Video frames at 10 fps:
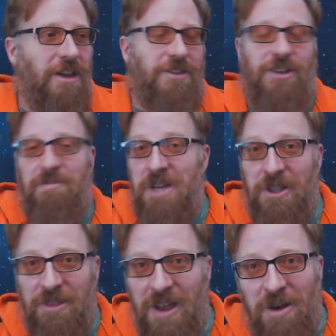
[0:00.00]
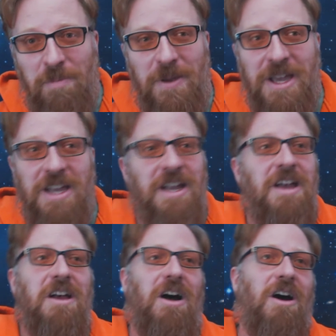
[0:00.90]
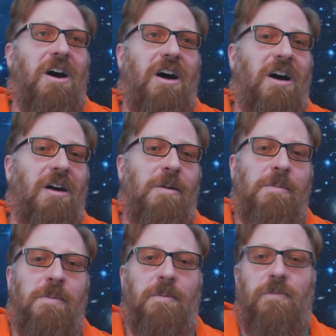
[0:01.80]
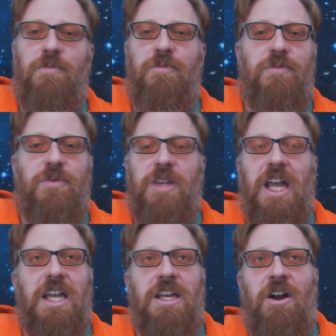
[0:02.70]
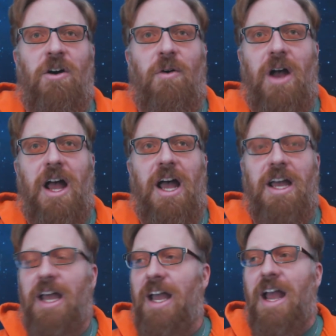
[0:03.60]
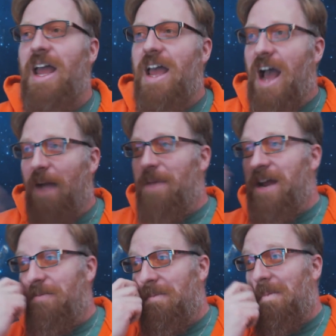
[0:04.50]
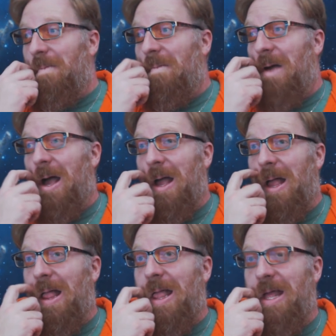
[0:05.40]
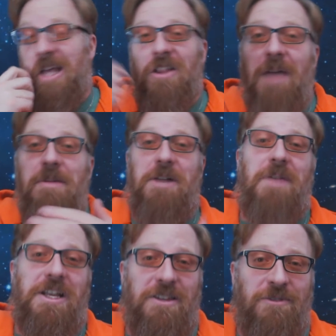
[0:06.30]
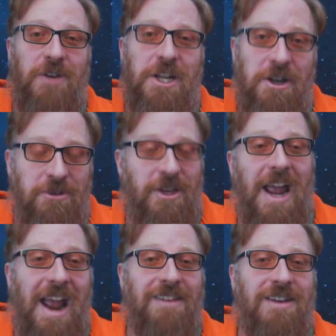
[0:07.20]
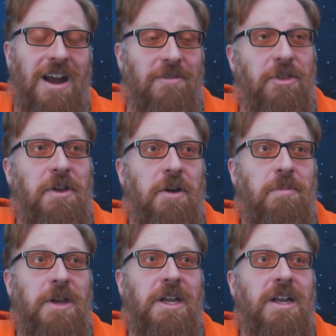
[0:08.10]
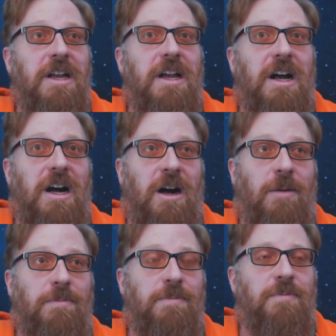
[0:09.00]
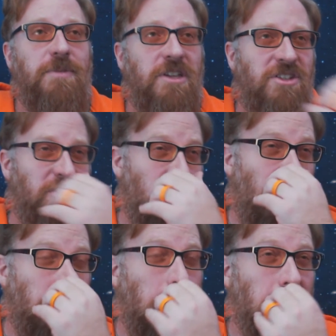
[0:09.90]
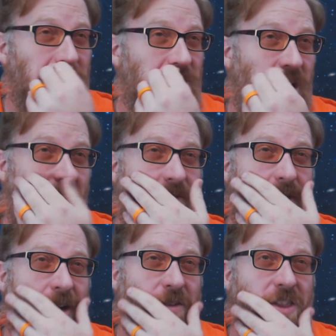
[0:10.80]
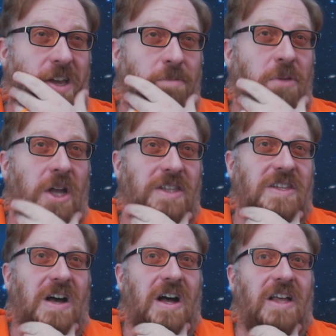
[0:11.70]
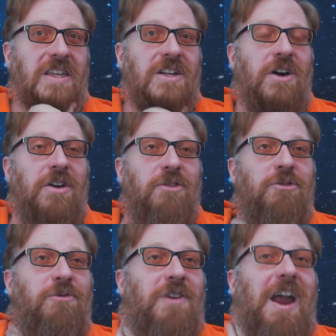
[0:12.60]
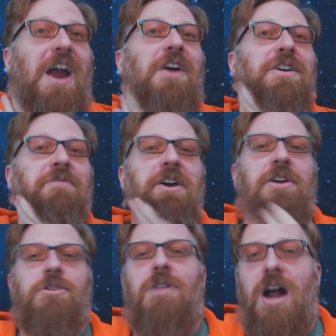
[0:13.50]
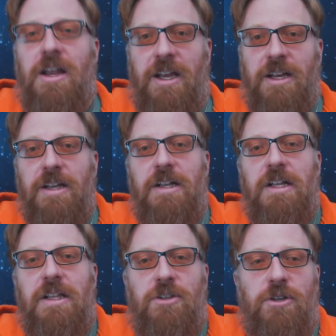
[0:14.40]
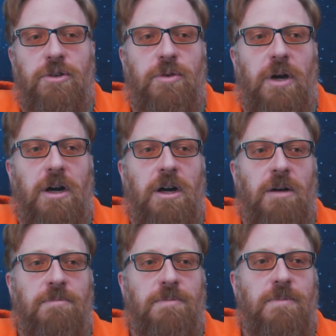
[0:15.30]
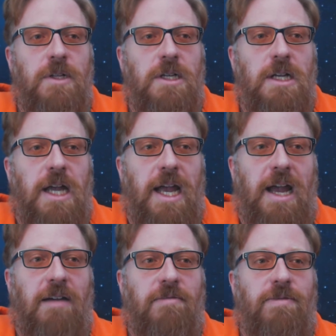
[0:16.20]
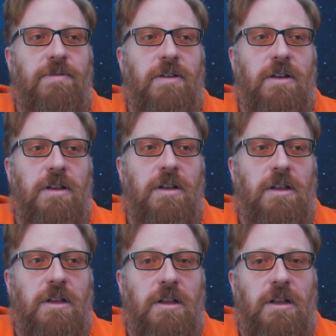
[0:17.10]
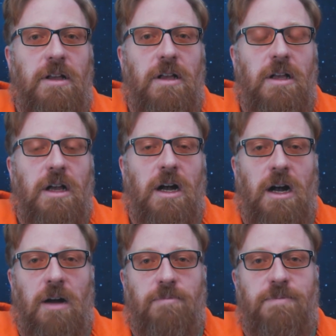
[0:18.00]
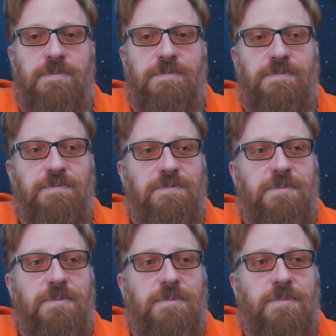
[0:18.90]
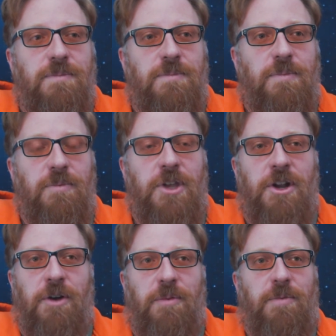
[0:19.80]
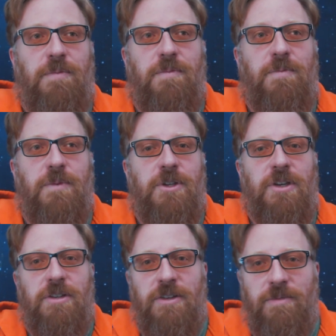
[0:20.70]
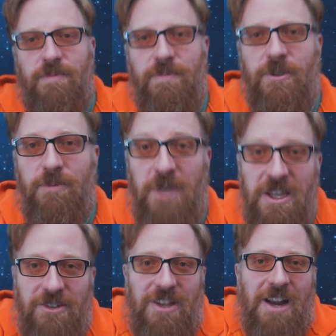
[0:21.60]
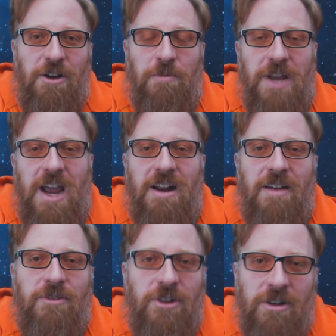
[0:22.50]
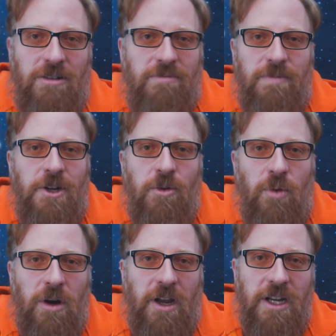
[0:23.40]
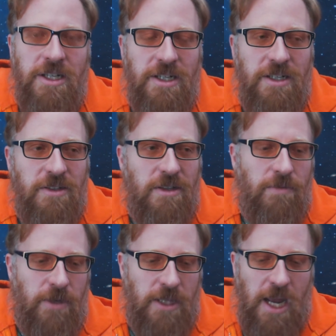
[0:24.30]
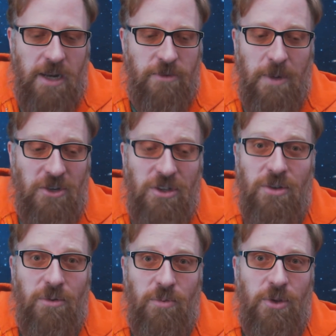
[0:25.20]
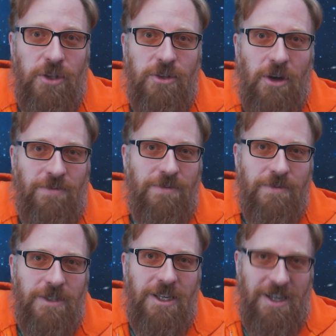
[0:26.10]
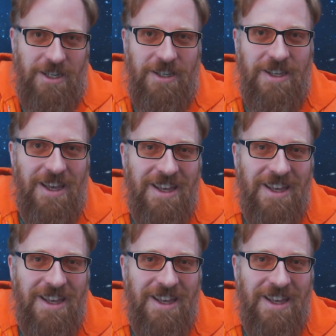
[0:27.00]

It sent me to therapy. Um, you know, I made it led me to make these videos as kind of a therapy, to just talk about stuff and everything. But it was very, very trying to have, um, you know, to be a stay-at-home dad after working and stuff like that, especially to a really tough kid.